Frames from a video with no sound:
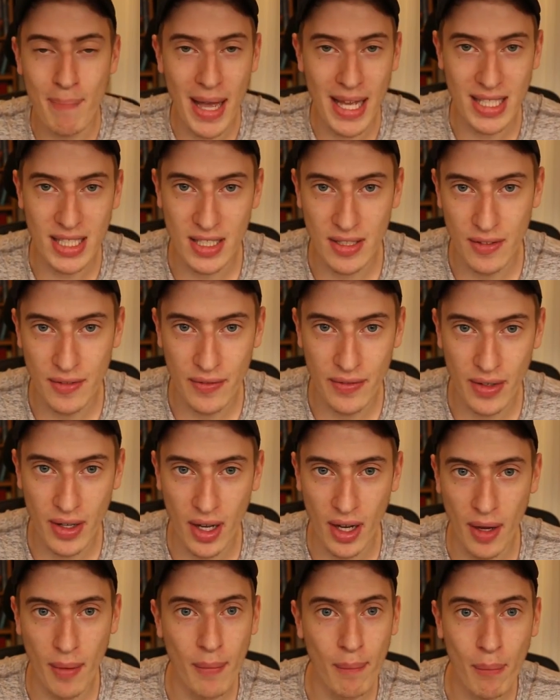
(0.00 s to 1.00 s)
massive
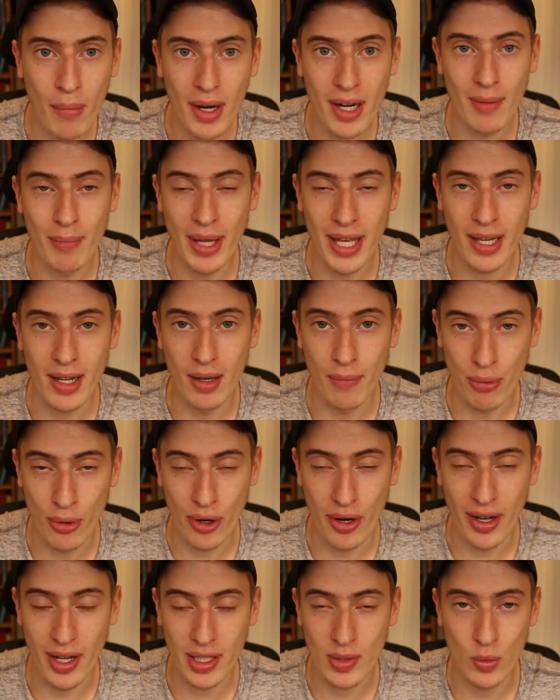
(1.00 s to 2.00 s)
um, money maker
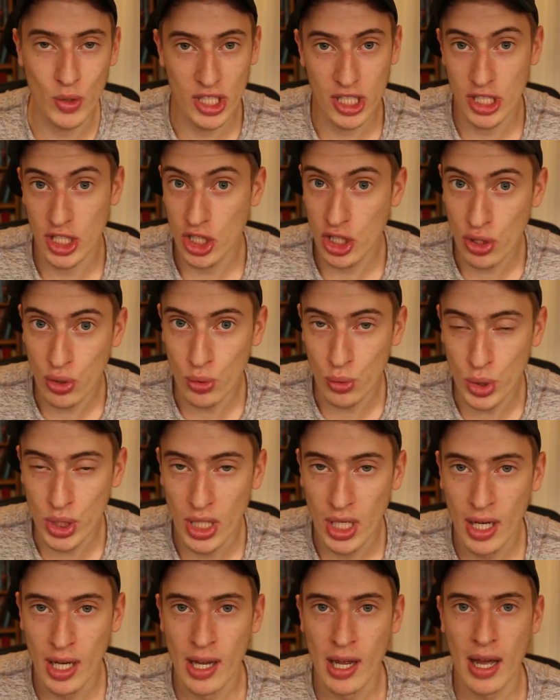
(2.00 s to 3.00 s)
product, which is
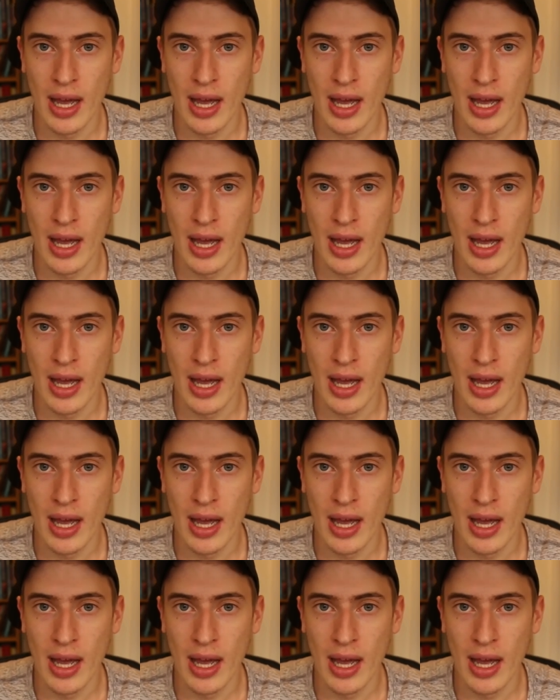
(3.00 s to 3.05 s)
huge.